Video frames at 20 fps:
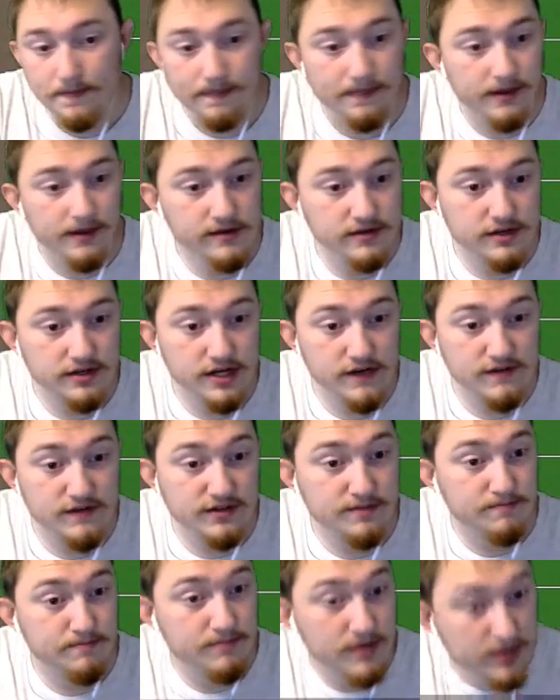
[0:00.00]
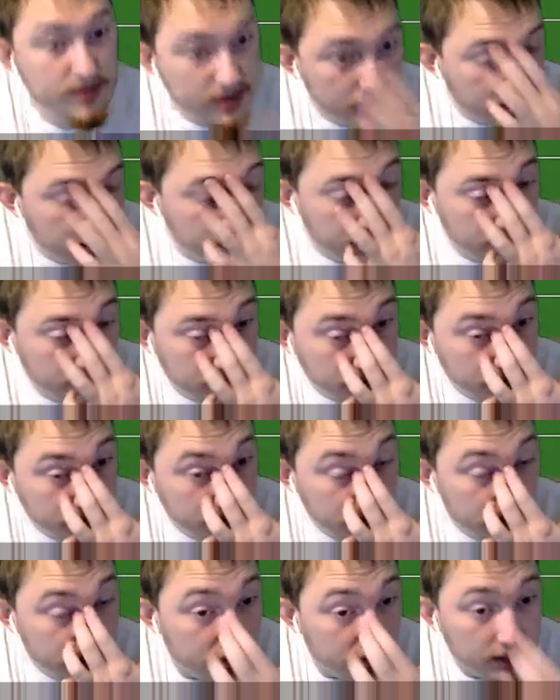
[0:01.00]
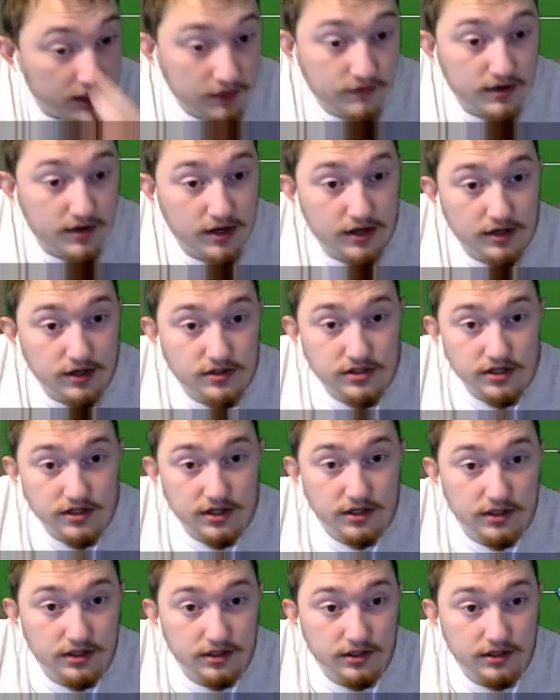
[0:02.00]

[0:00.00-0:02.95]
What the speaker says: That's going to give us a big advantage here.